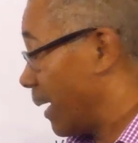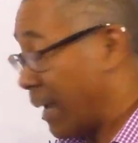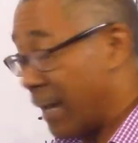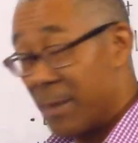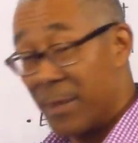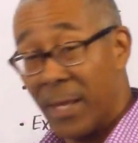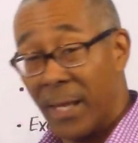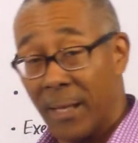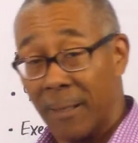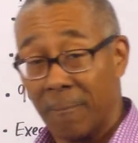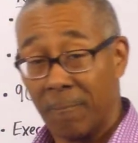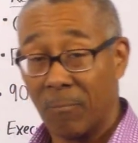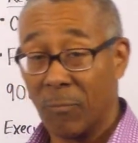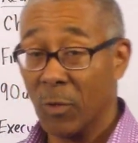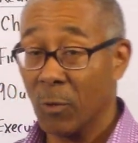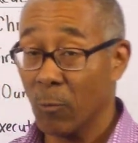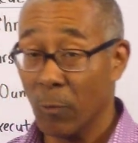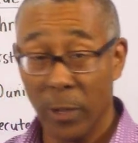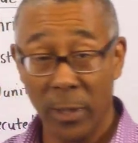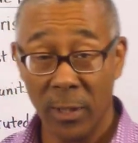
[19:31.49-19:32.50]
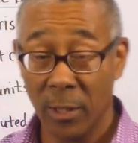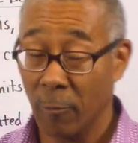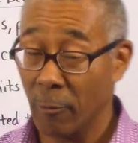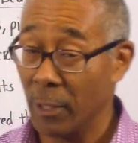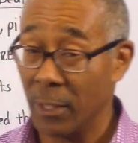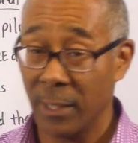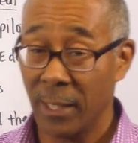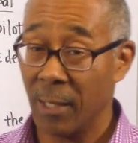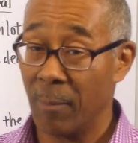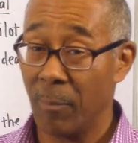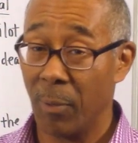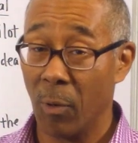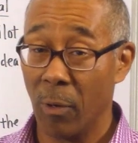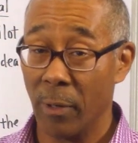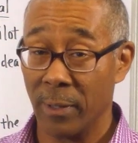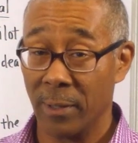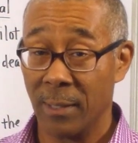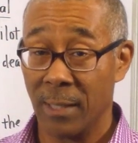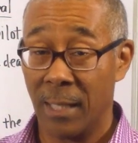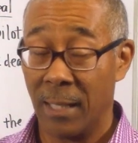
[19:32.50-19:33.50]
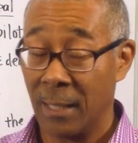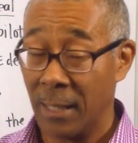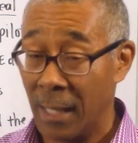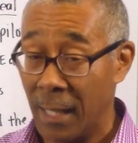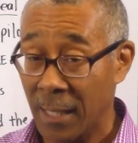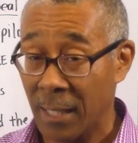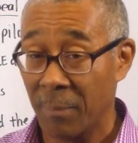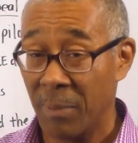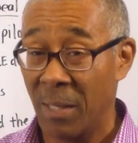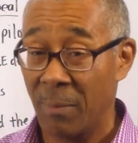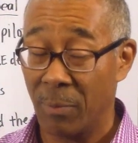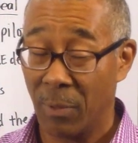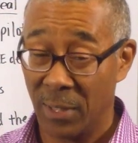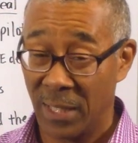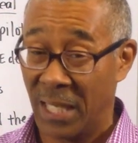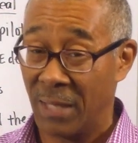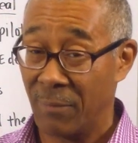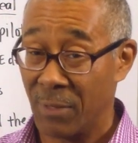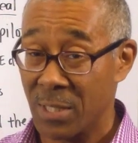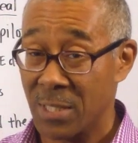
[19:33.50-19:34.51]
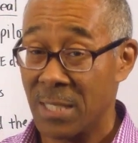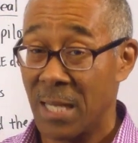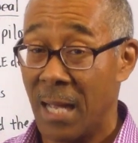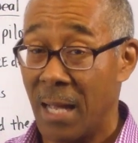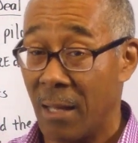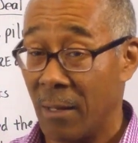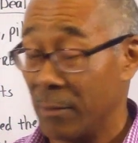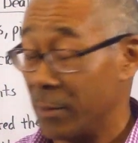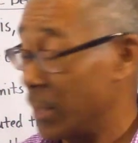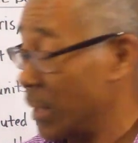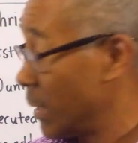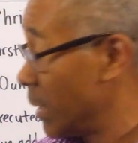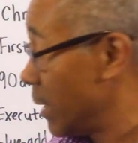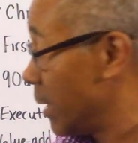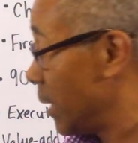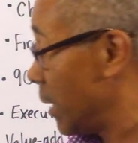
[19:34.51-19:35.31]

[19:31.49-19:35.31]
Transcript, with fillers: And then, really, really important, a lot of people leave this out,